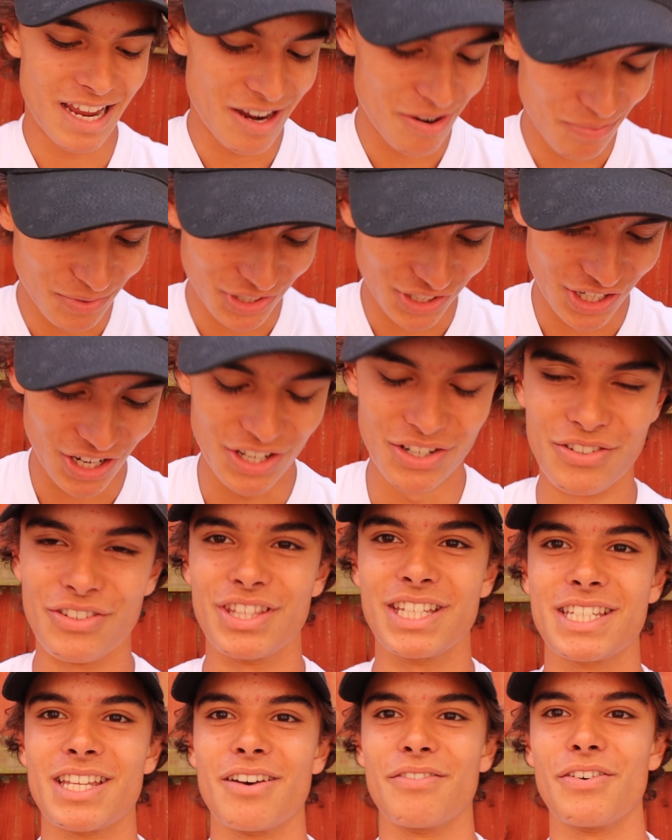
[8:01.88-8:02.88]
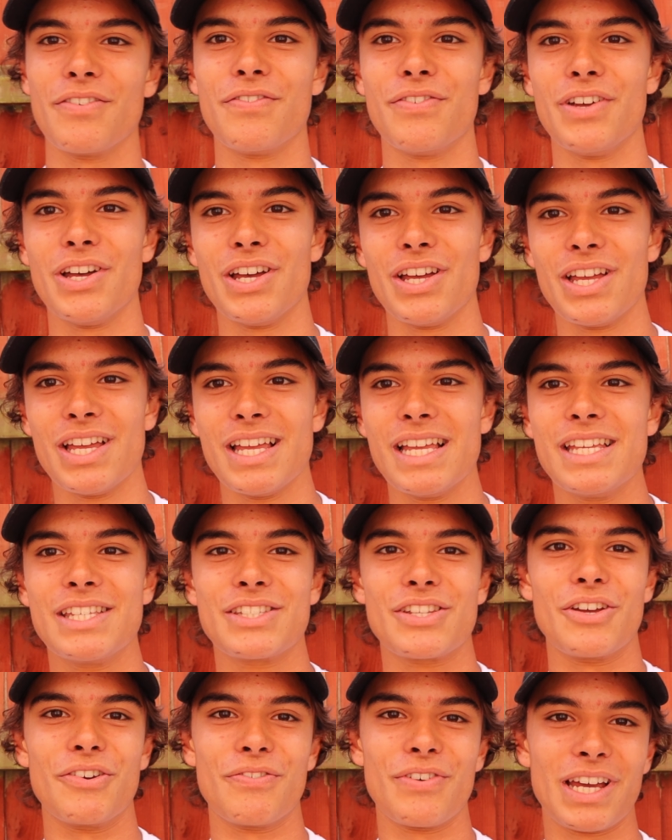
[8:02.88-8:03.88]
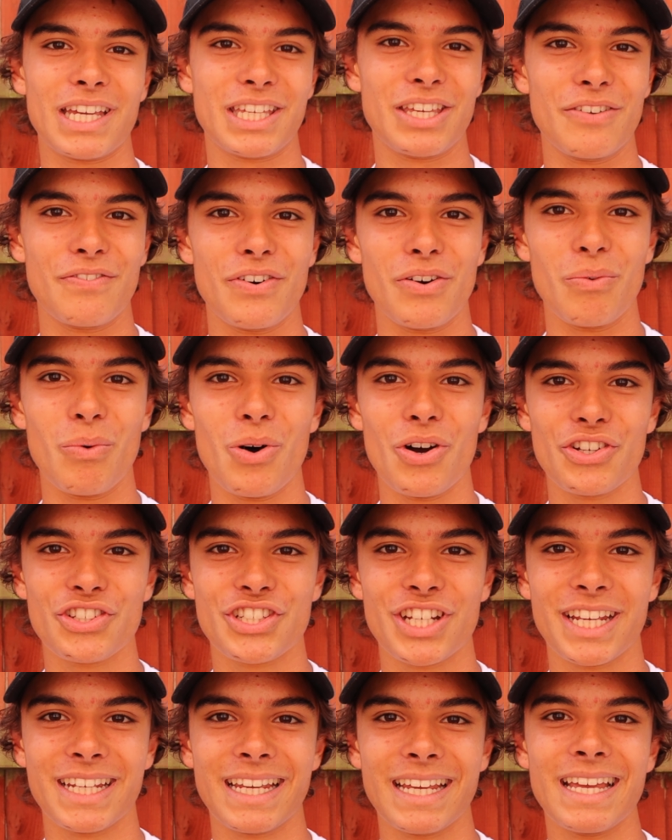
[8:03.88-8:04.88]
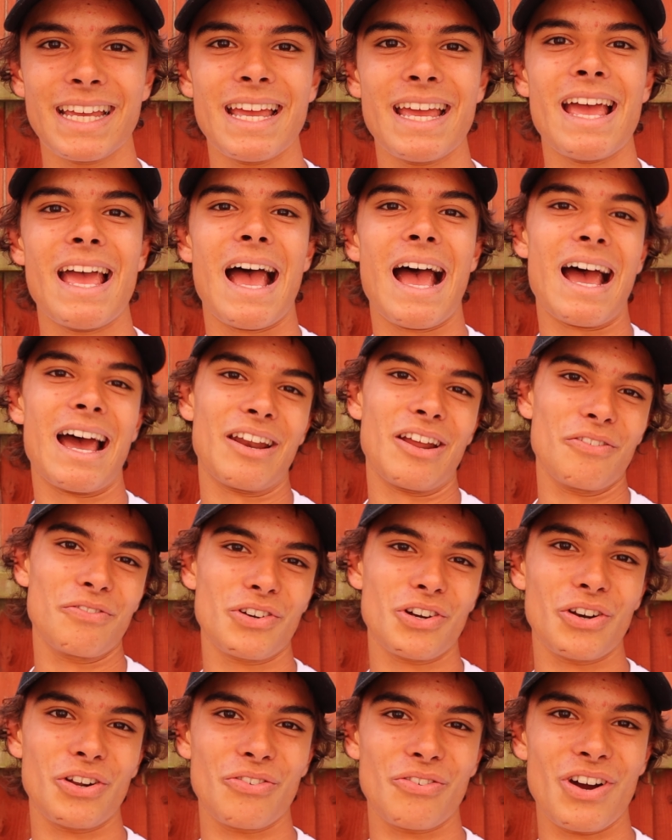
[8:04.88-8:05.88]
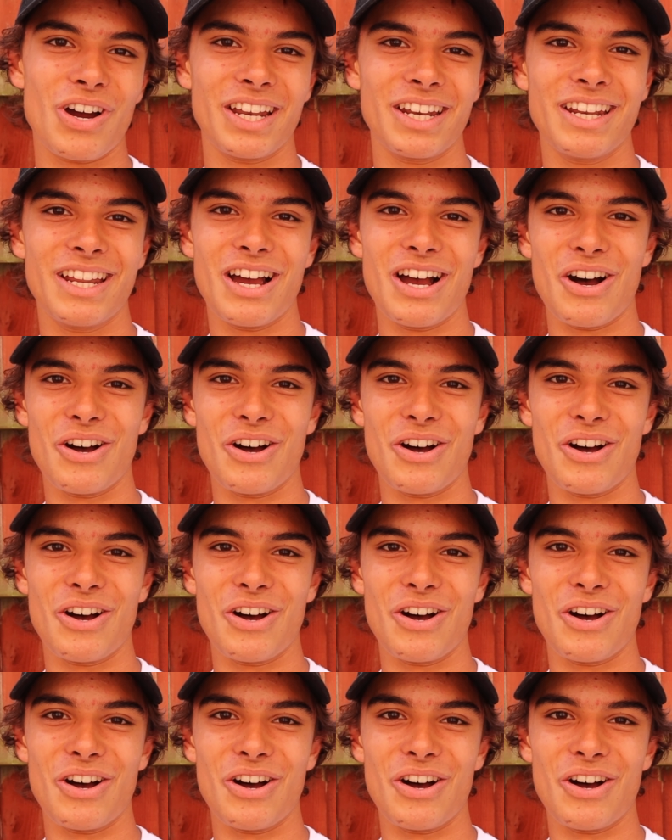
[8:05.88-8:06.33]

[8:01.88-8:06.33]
I'm just going to do this other foot. So thank you for watching, and I've got to run.